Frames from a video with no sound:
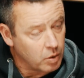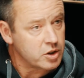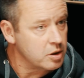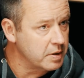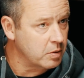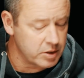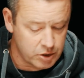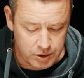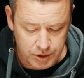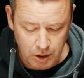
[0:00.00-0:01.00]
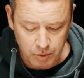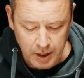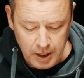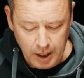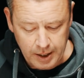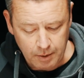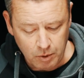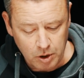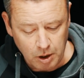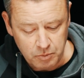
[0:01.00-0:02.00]
question would be question 2, and that
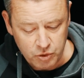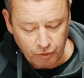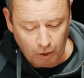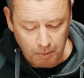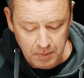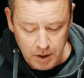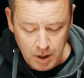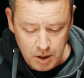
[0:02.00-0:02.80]
one comes from